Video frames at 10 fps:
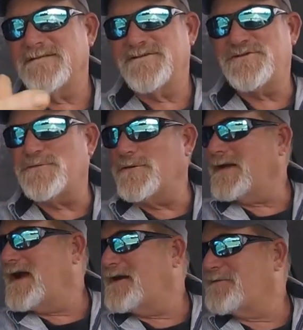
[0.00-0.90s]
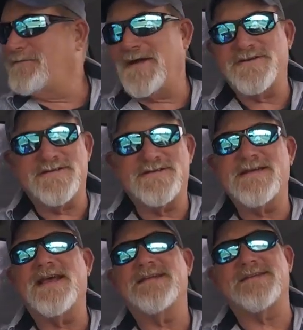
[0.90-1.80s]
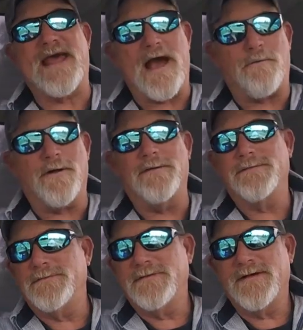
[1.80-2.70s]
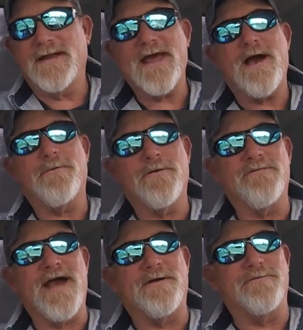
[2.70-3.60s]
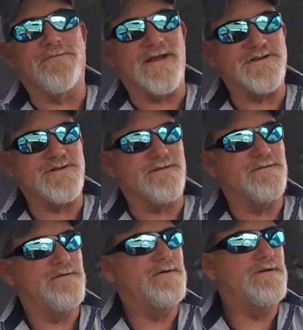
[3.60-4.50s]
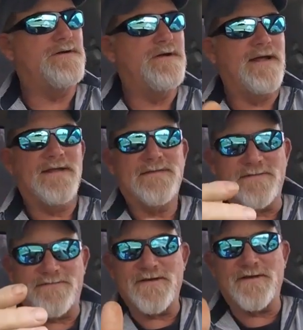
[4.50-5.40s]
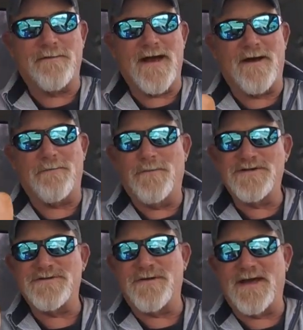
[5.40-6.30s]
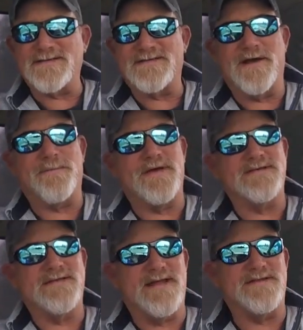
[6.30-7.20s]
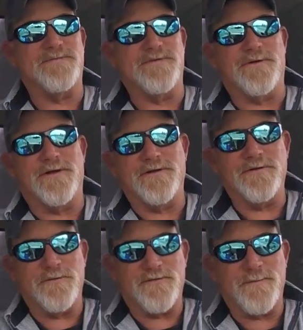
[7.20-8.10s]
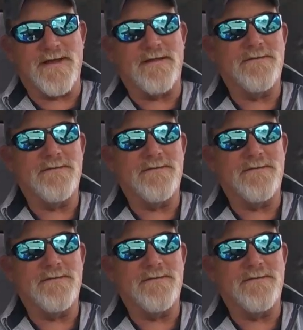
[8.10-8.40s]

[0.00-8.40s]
short aggravation. Say it's an hour of aggravation to figure out what your next step is. And that's what they're going to do with me.